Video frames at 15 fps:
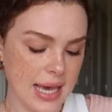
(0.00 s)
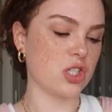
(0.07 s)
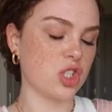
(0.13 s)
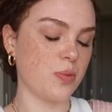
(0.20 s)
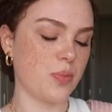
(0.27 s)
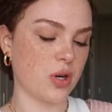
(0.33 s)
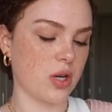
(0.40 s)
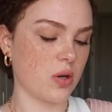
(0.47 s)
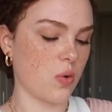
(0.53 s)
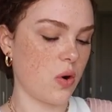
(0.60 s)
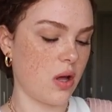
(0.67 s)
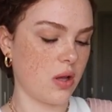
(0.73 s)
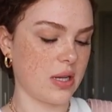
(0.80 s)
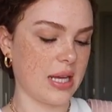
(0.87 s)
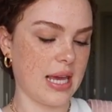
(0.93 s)
They're super good
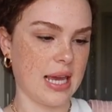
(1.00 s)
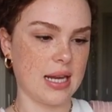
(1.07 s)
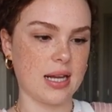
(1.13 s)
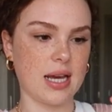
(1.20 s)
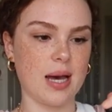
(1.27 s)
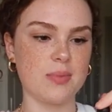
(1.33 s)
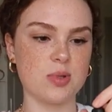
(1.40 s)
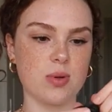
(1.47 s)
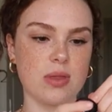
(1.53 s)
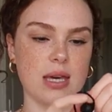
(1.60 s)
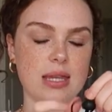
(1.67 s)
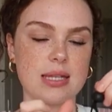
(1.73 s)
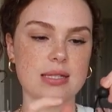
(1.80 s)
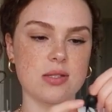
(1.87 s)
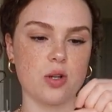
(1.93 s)
quality and it comes with
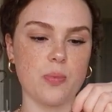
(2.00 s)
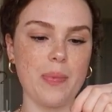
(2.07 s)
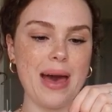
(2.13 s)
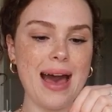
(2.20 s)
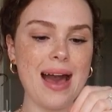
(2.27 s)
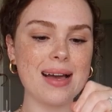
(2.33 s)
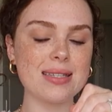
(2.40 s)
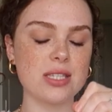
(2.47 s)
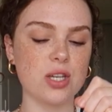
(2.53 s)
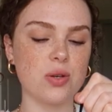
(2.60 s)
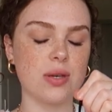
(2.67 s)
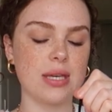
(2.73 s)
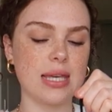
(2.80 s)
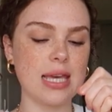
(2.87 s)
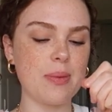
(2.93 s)
like this little bag so you
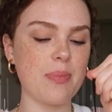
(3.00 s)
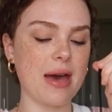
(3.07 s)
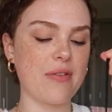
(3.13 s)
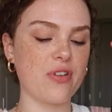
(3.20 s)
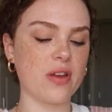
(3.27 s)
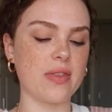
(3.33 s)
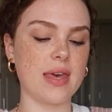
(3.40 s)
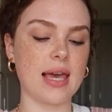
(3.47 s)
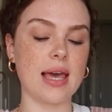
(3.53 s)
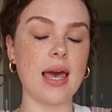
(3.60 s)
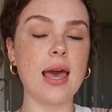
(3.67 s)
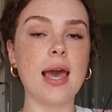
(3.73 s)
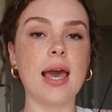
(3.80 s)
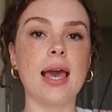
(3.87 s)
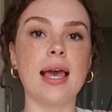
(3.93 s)
can keep everything
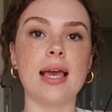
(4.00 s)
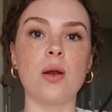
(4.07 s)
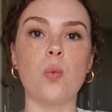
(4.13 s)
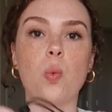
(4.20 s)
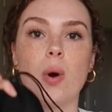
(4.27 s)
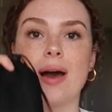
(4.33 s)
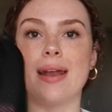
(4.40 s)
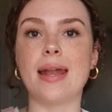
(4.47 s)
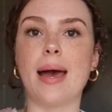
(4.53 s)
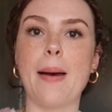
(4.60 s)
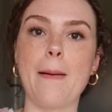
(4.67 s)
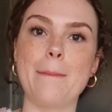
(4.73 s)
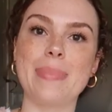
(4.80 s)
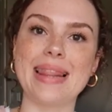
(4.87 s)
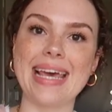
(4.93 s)
in one
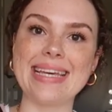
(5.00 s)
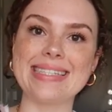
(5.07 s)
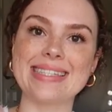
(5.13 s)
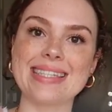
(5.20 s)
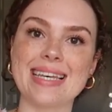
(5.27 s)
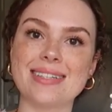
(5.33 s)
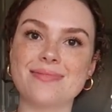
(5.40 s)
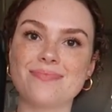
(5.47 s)
place.